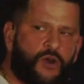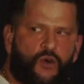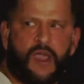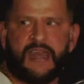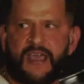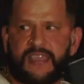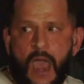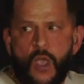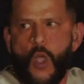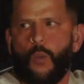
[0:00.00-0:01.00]
we're great at
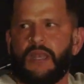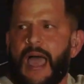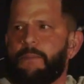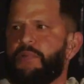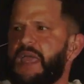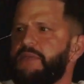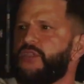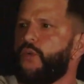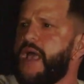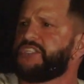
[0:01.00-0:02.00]
that. We like
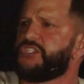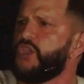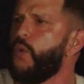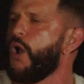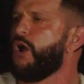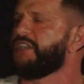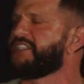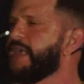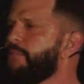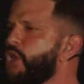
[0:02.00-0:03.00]
blaming the rest of the world
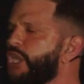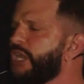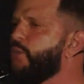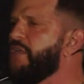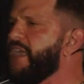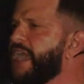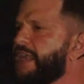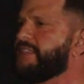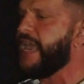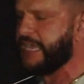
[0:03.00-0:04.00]
except looking within
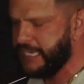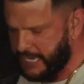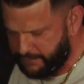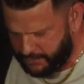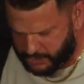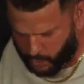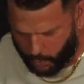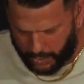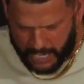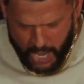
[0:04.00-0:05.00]
and taking
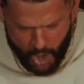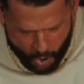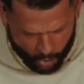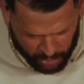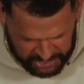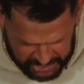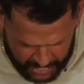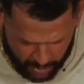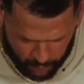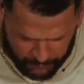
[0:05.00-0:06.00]
inventory
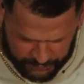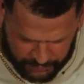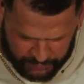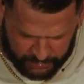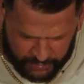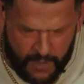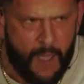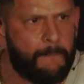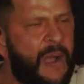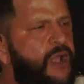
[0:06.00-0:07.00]
ourselves.
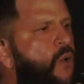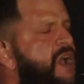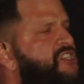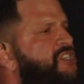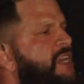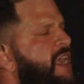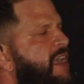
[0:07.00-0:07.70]
My question